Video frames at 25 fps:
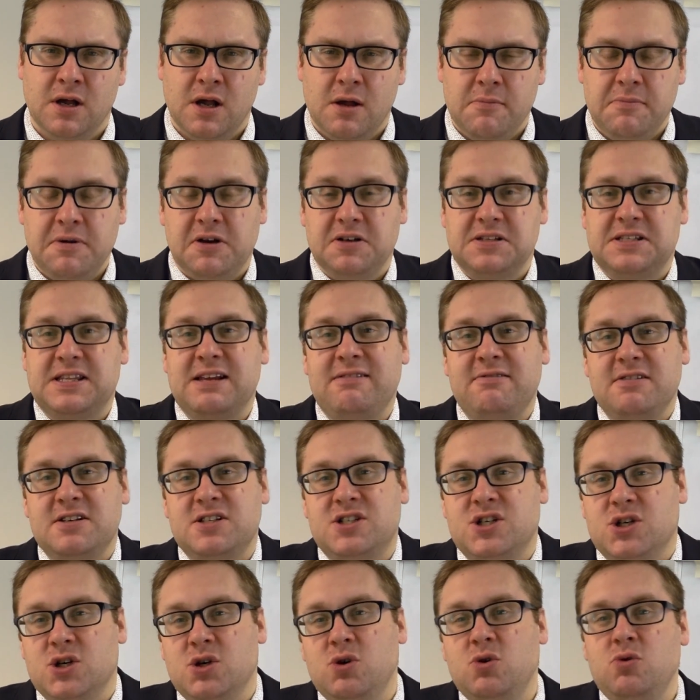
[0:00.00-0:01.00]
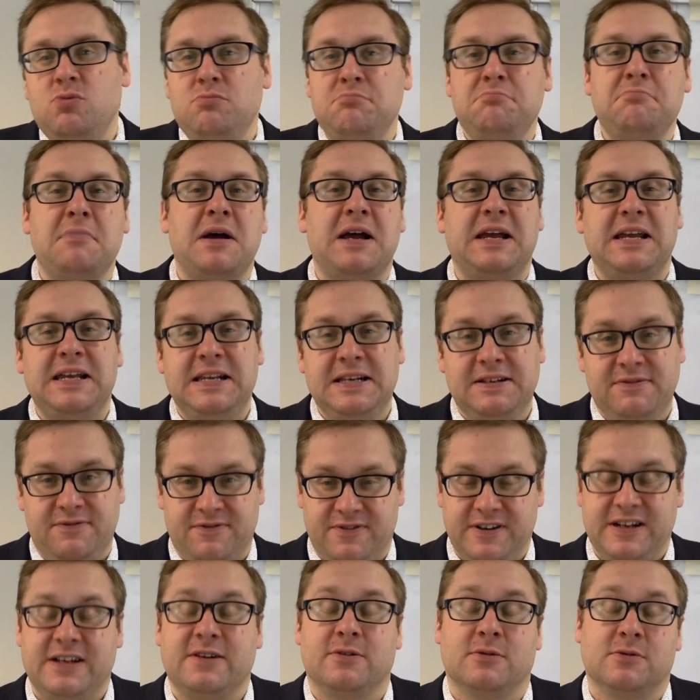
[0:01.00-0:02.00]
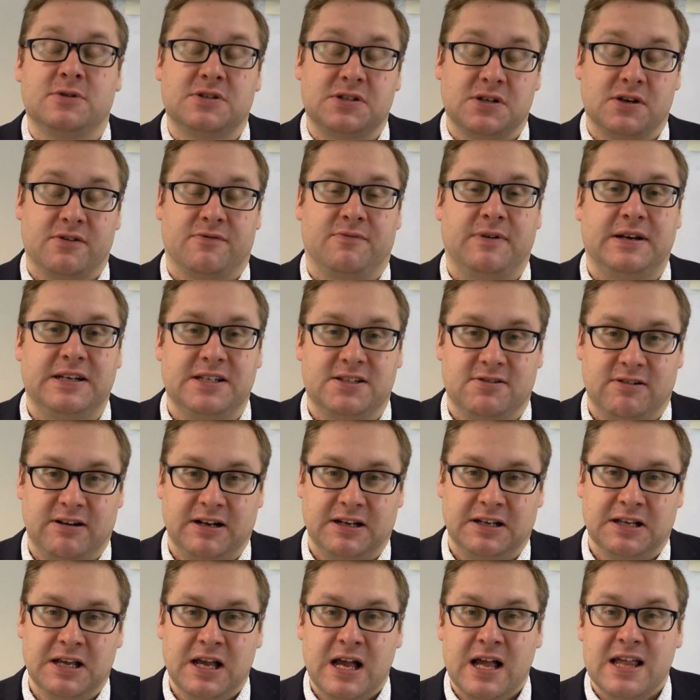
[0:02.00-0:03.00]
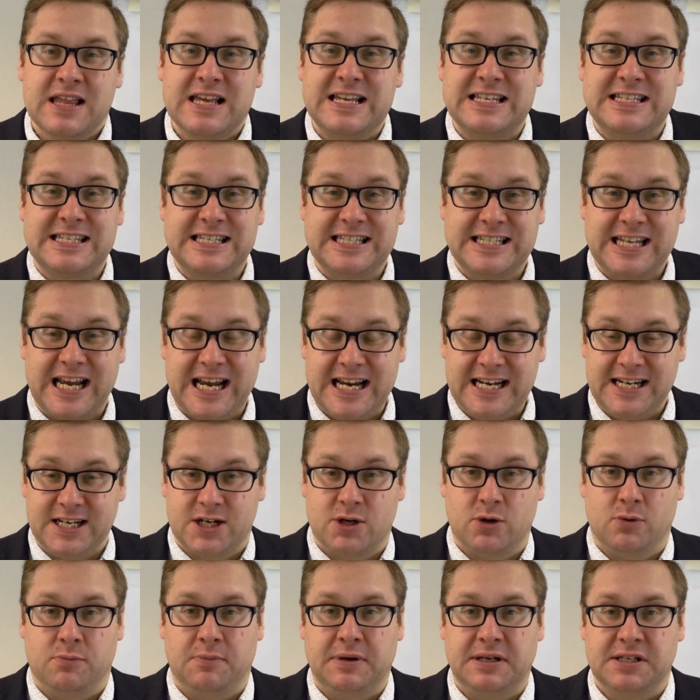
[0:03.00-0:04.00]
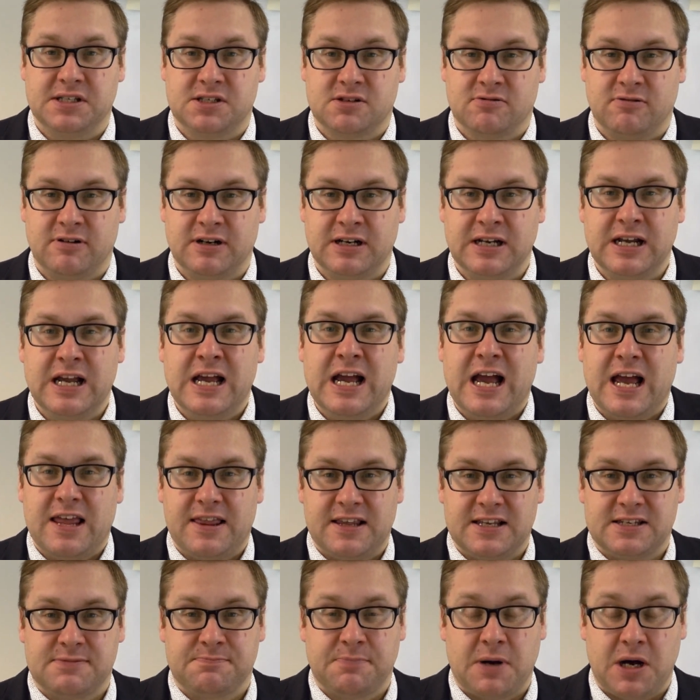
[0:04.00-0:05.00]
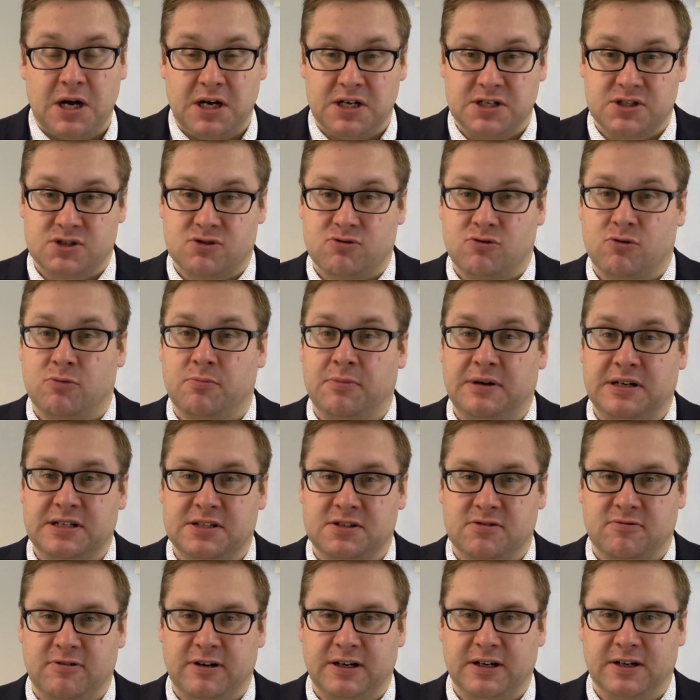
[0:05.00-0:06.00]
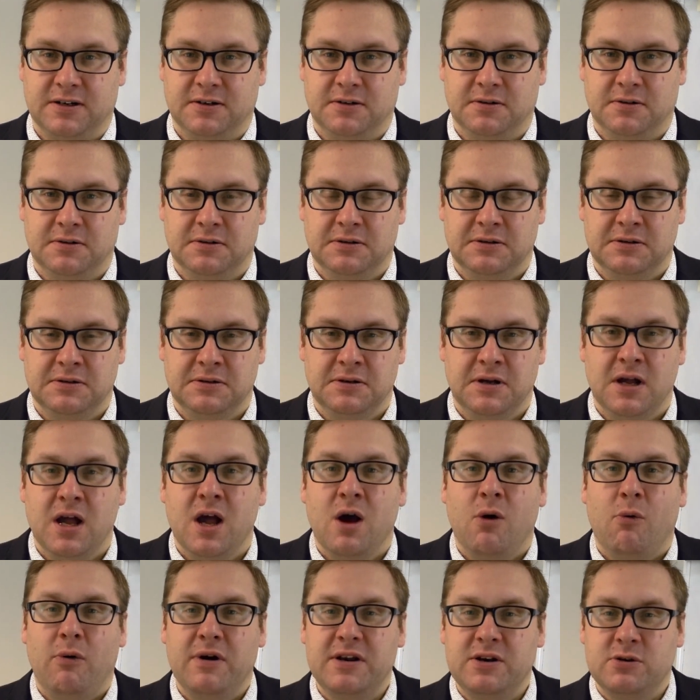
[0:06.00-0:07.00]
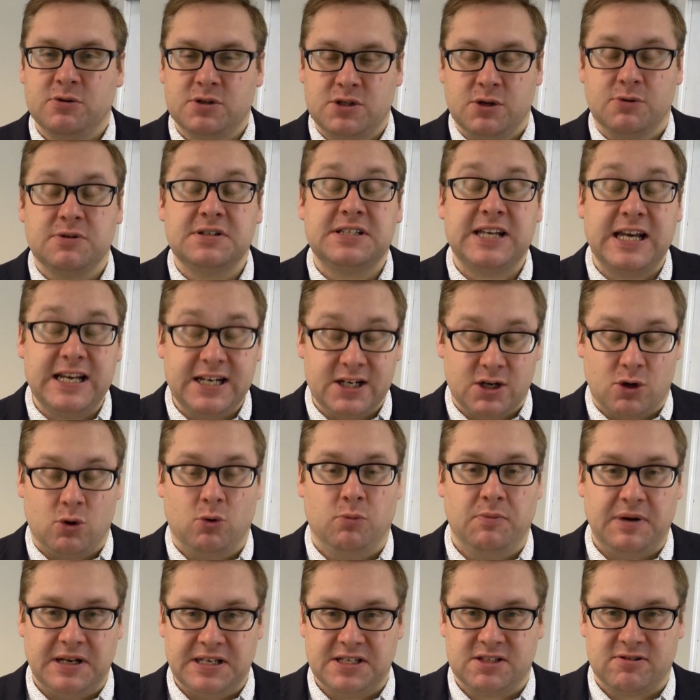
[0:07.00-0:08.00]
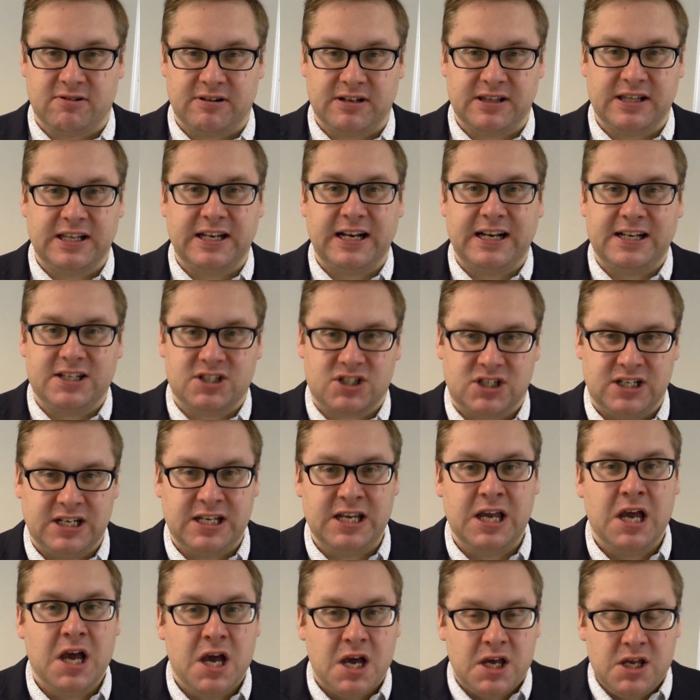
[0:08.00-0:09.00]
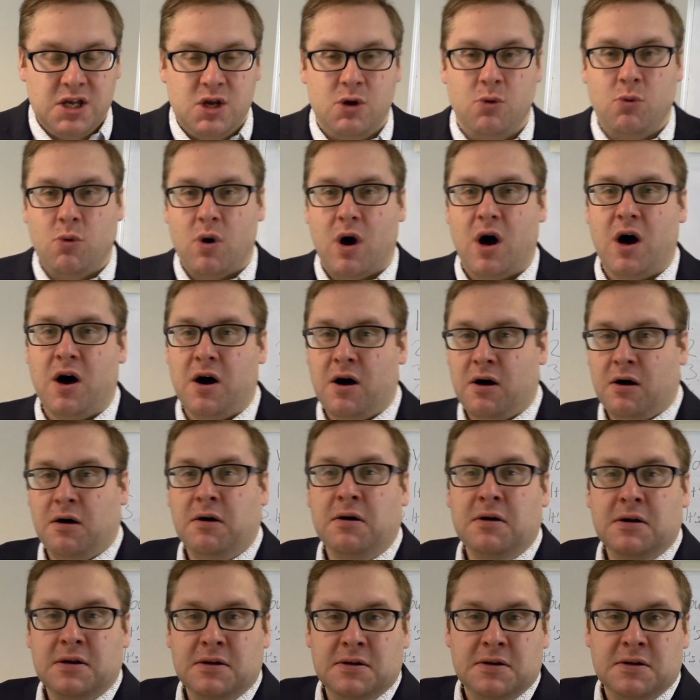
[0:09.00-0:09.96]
Because there are 2 main fields of mentoring. There's technical mentoring and there's pastoral mentoring. When you're doing technical mentoring, then actually you are